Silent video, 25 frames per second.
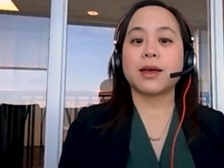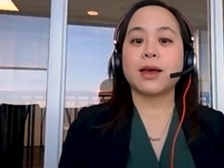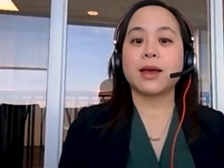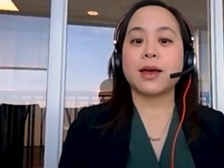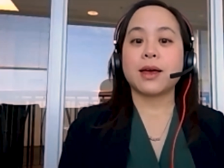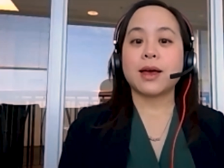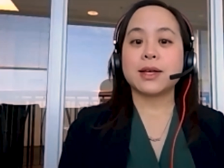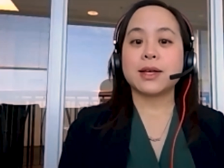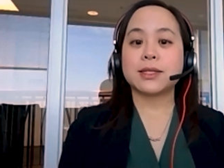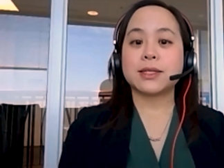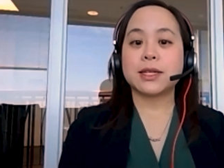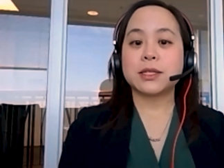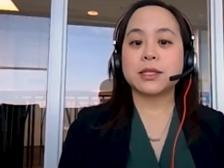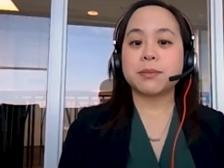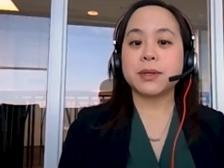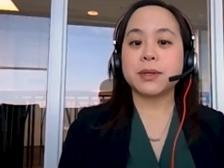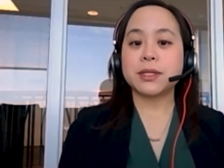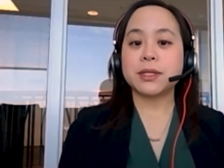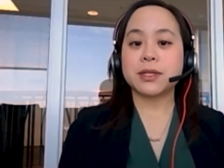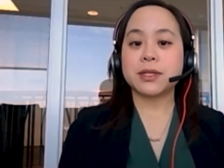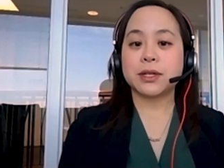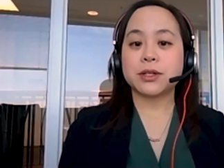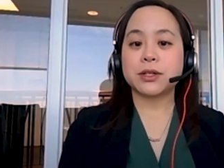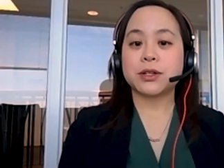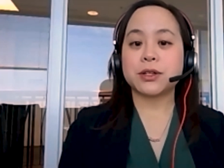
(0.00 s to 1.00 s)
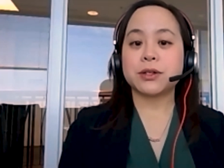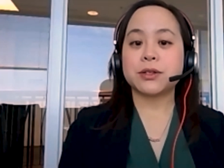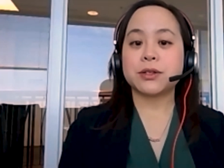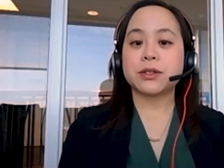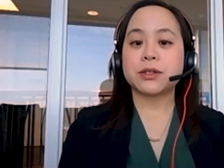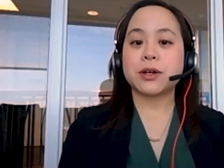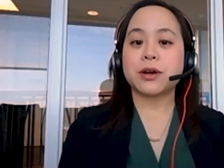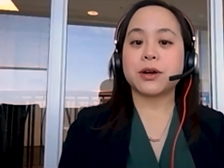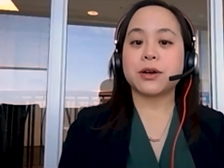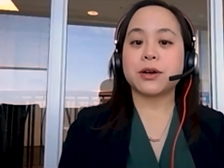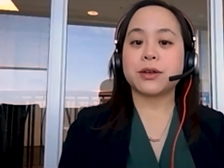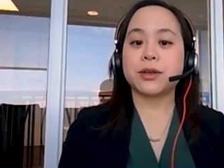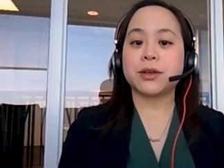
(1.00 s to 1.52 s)
Assessment centers
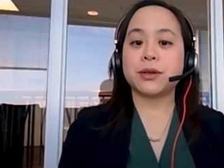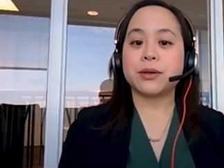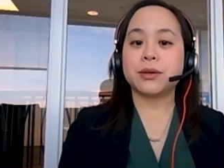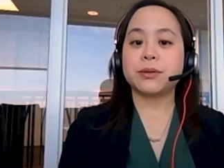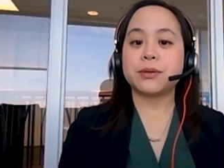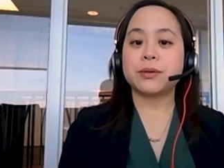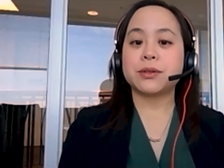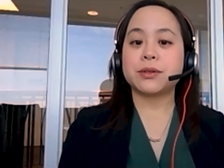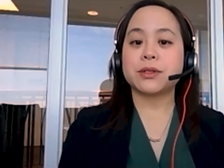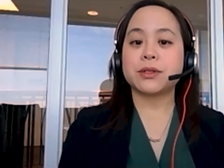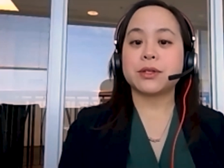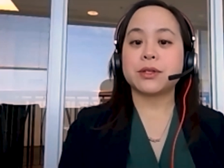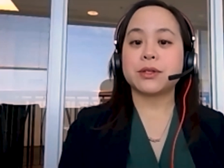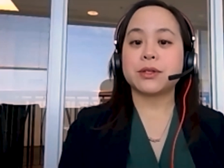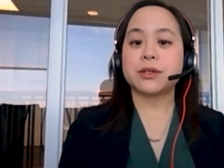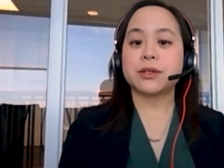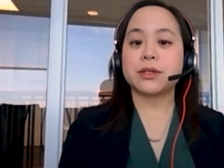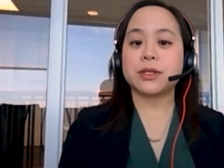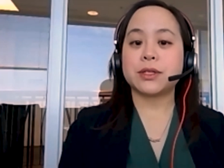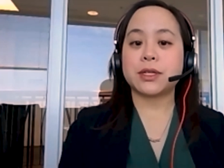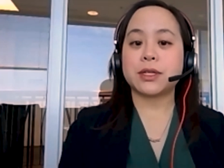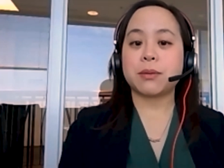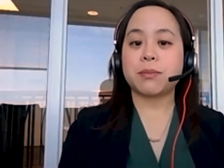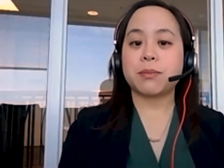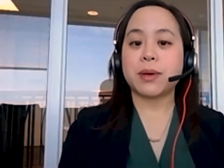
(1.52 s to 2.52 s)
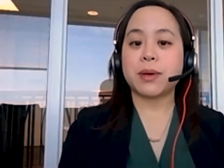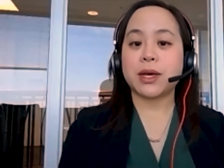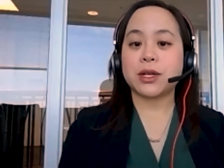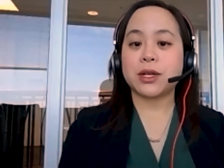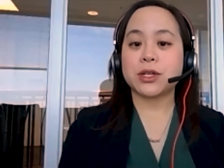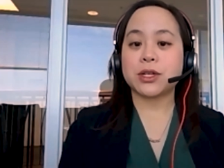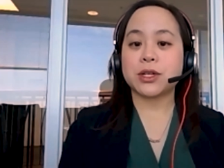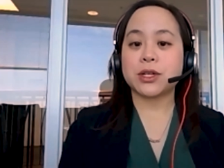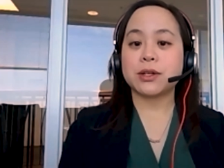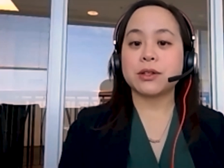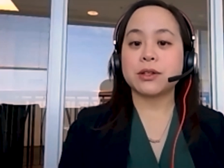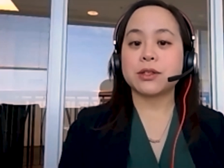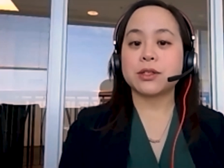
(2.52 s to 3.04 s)
are used to see
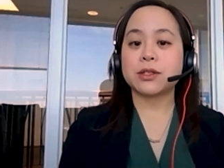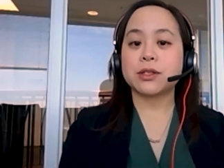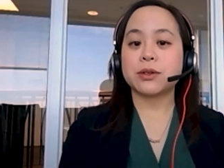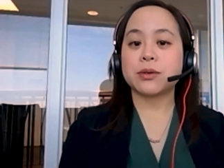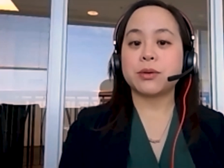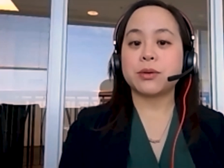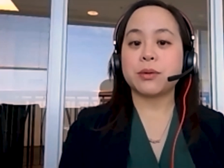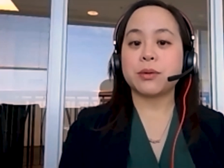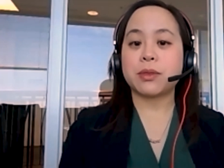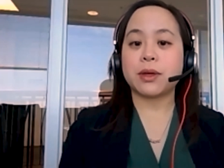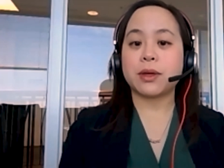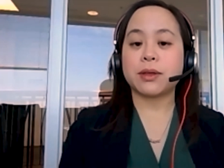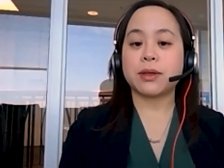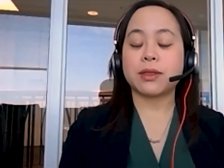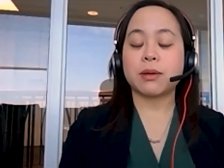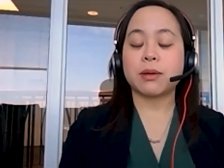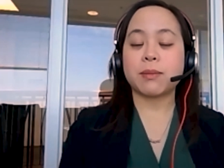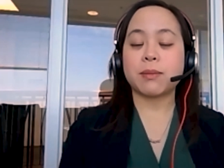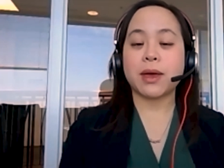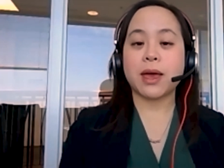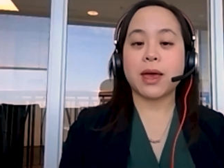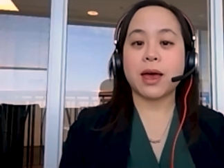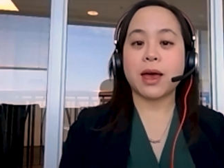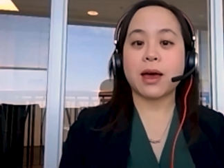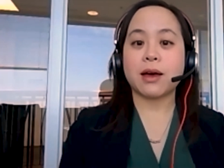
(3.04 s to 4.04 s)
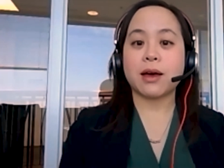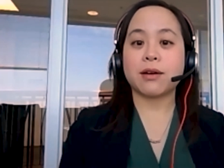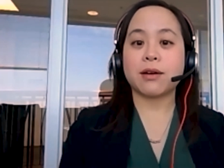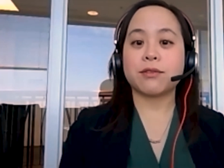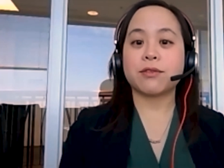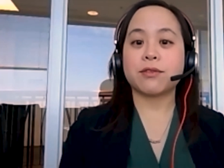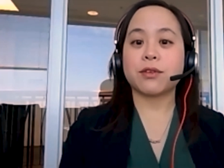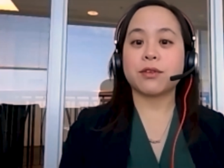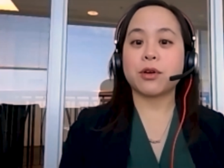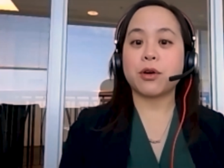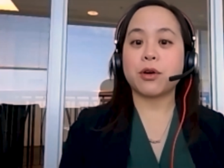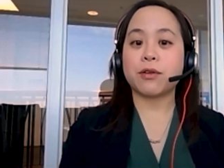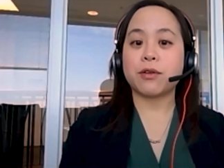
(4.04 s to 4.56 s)
patients who think they may
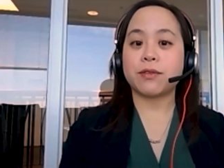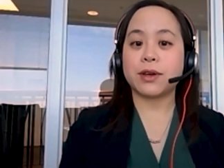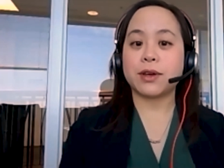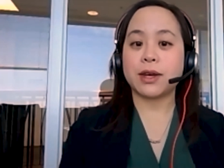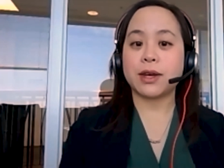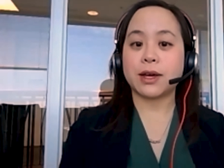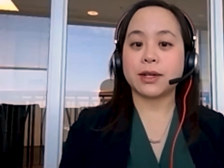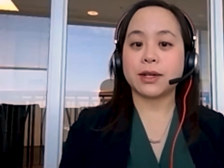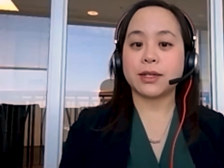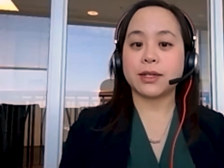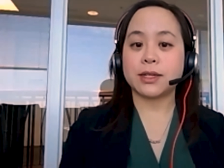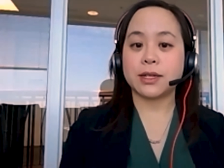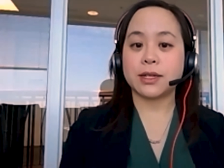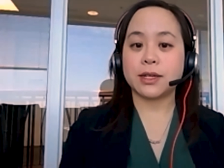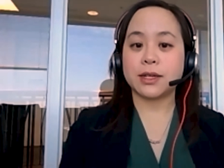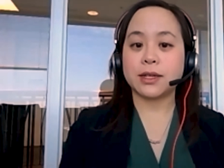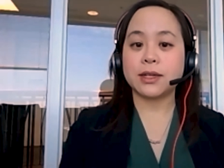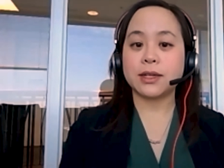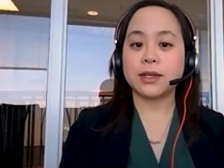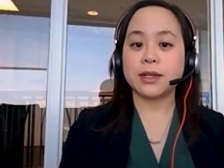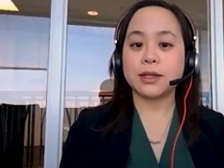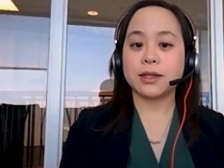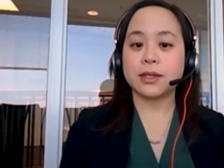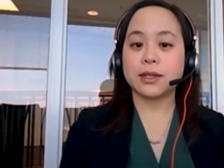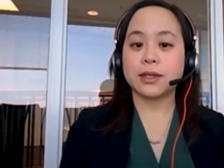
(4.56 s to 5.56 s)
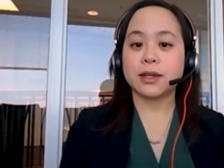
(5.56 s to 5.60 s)
have COVID 19.